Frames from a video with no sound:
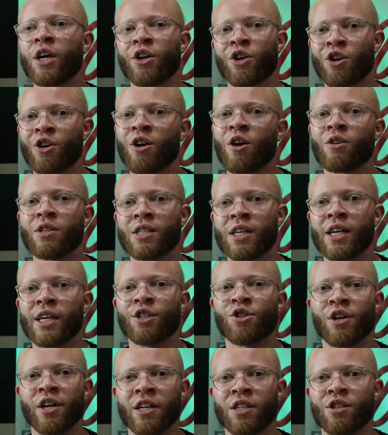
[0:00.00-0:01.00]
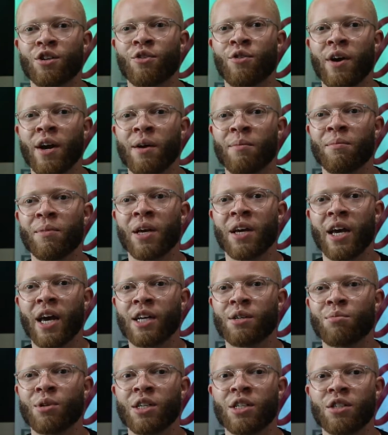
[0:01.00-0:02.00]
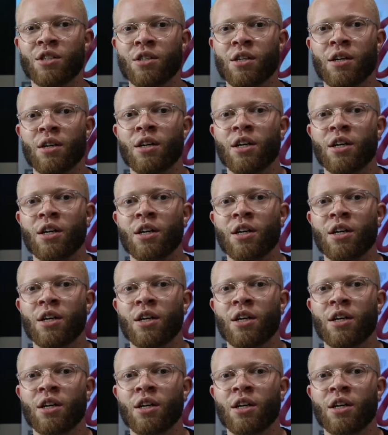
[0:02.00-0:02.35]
you're noticing that your Instagram engagement is